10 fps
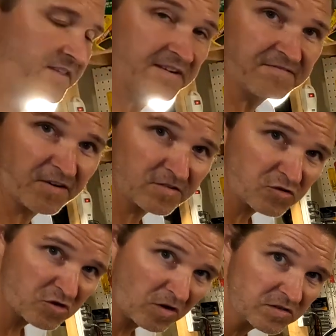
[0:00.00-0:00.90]
The inverter
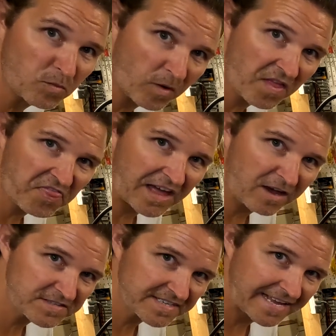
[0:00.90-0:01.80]
shows
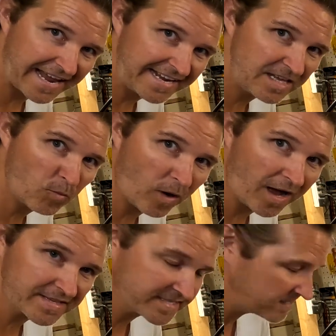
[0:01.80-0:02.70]
1,080
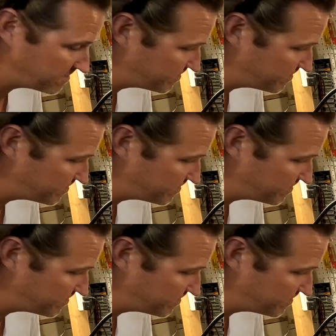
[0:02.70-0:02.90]
watts.